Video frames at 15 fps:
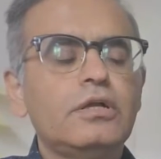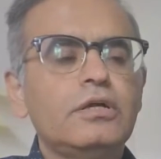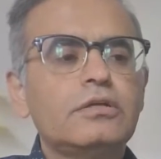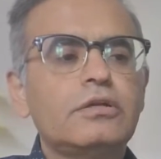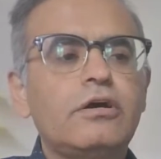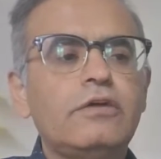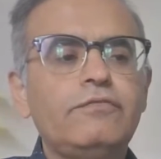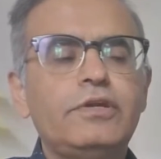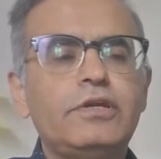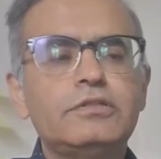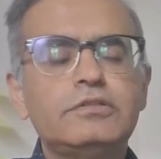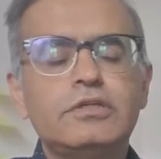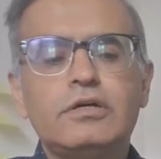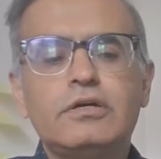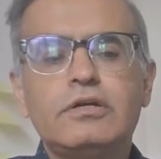Now, if it is
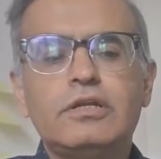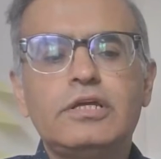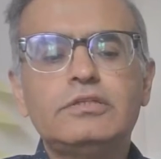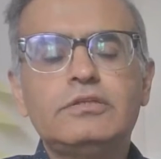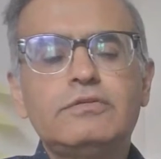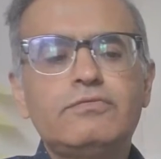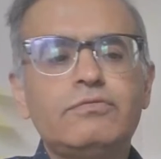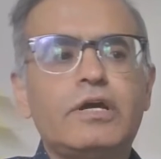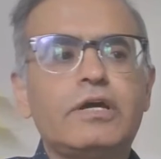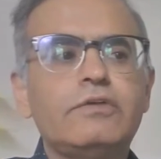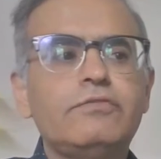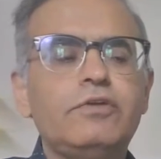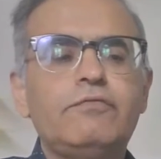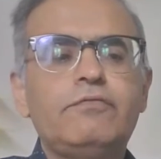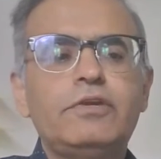a if
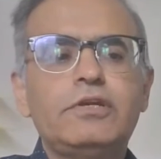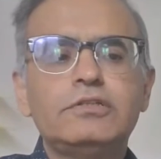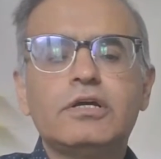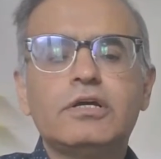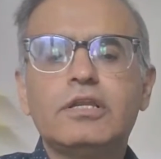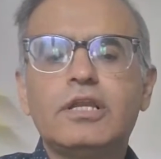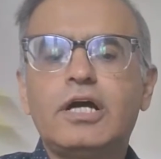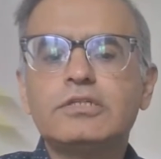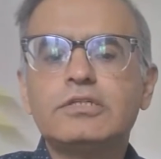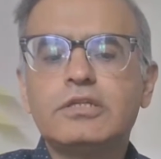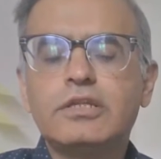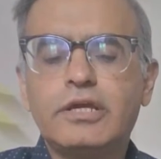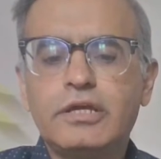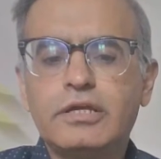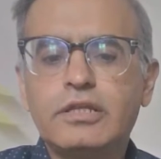it is a glass
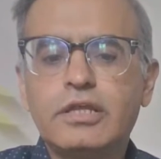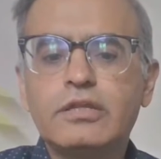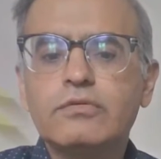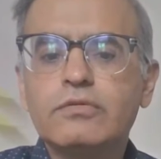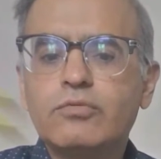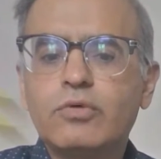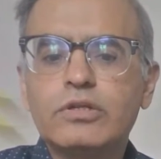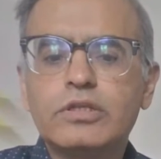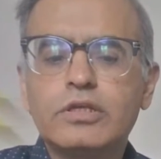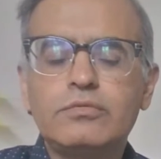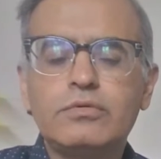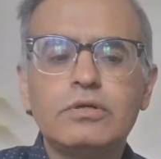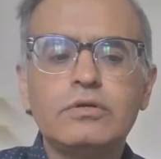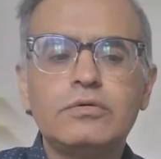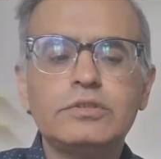slide, then what they
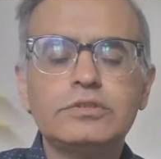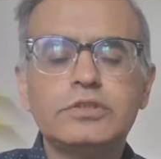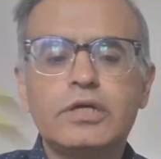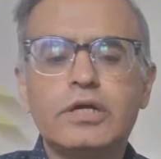would do is